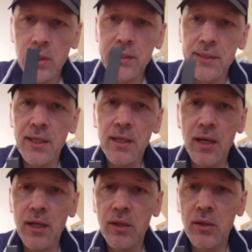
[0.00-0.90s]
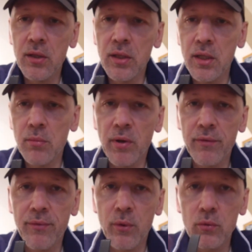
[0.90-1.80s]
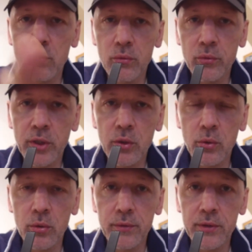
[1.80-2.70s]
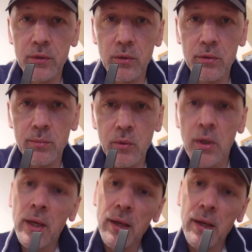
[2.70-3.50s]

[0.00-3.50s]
is that I need my phone to record with the Osmo,